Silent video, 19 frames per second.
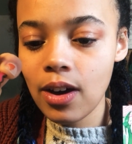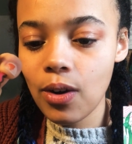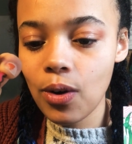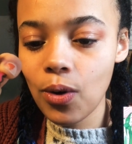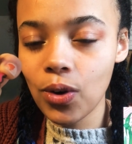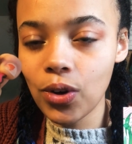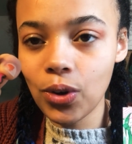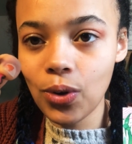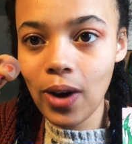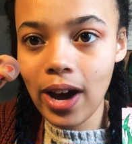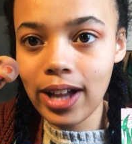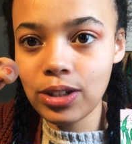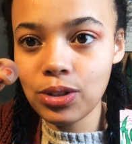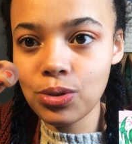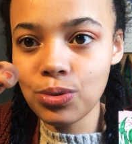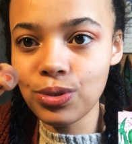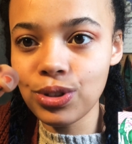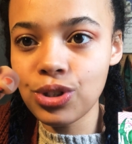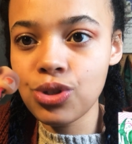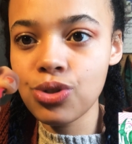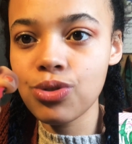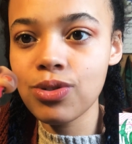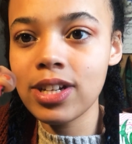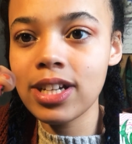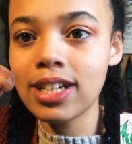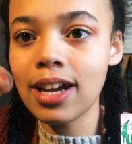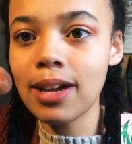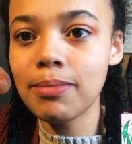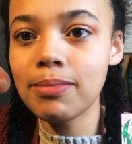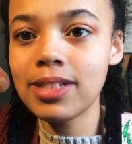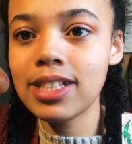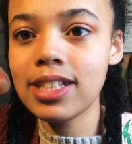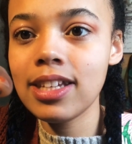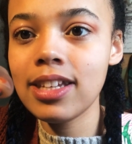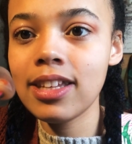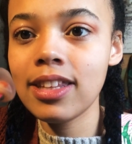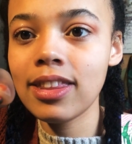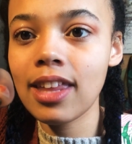or you had to retreat, I'm
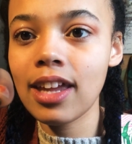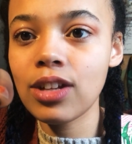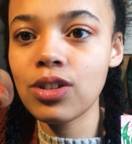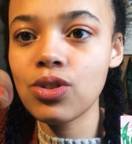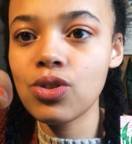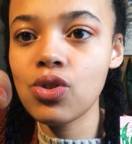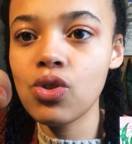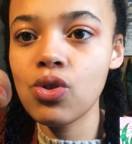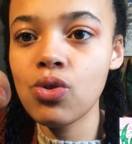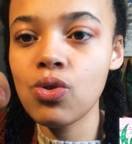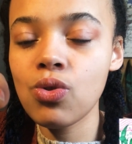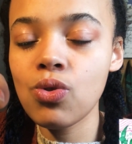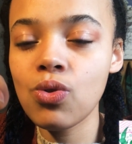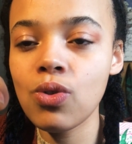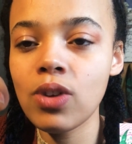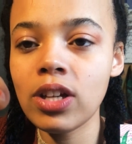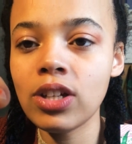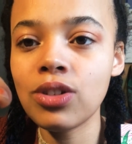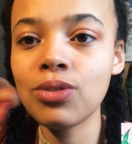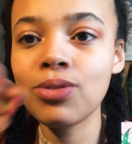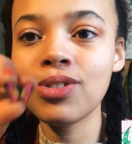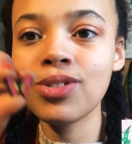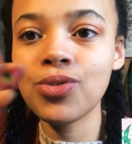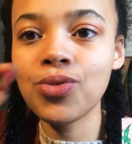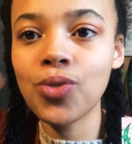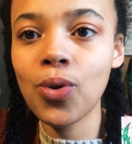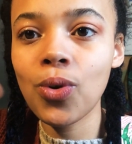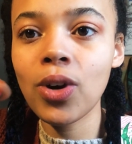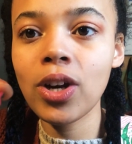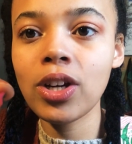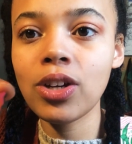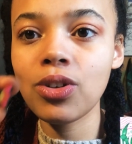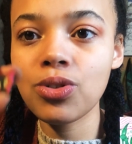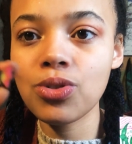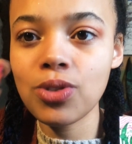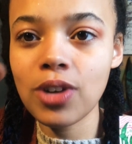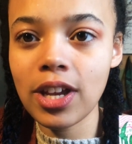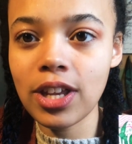seeing that it is for
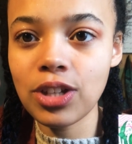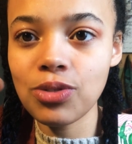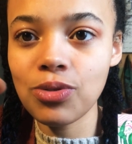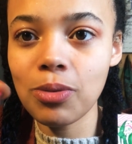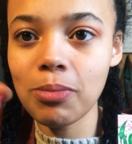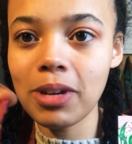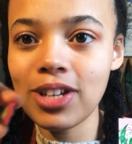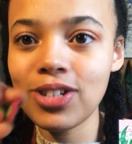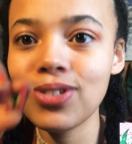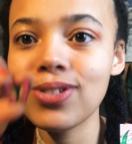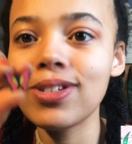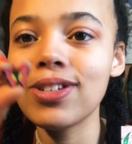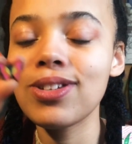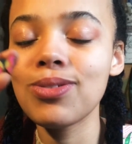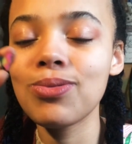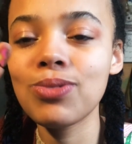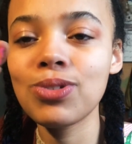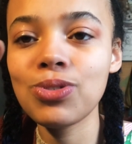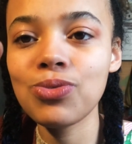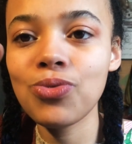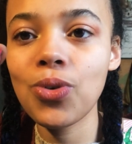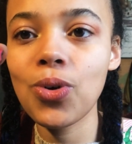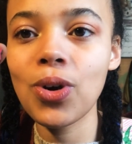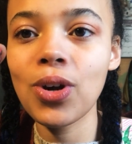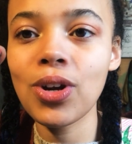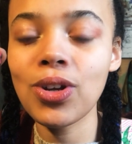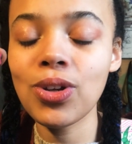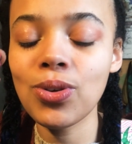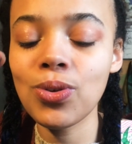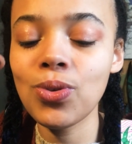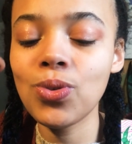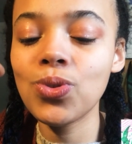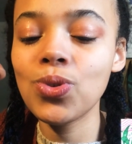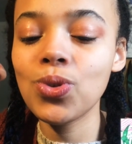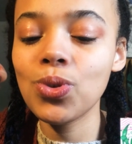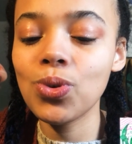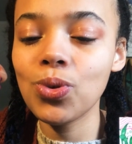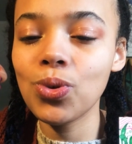your transformation. It was for you
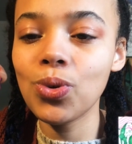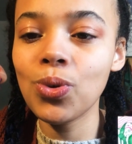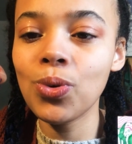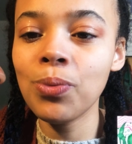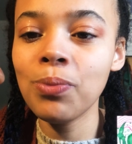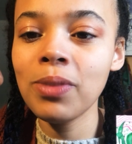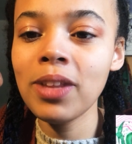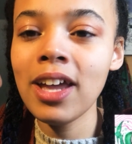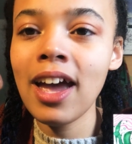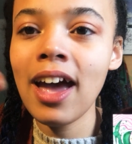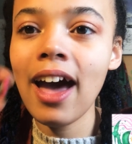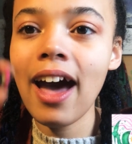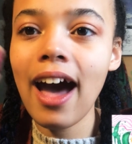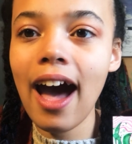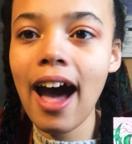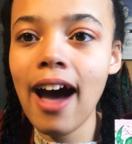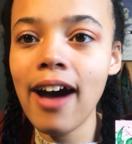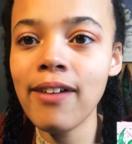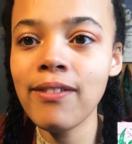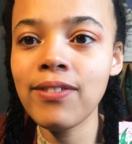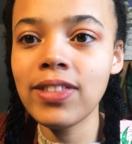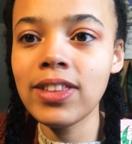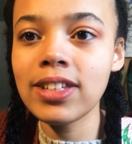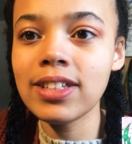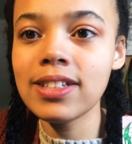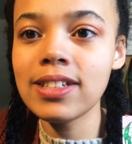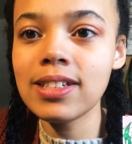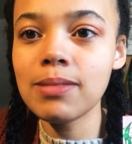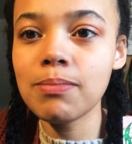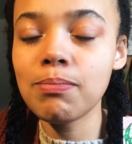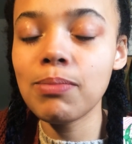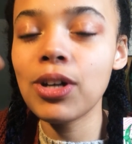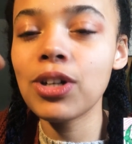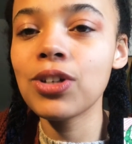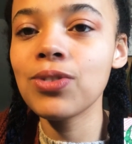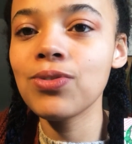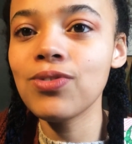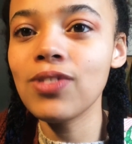to have this
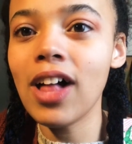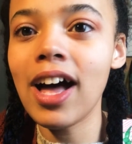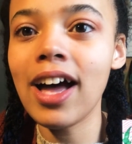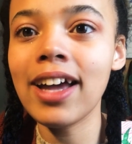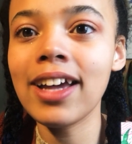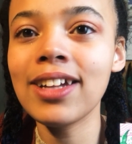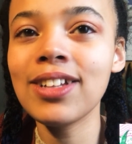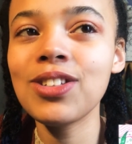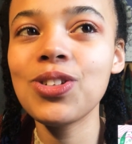butterfly,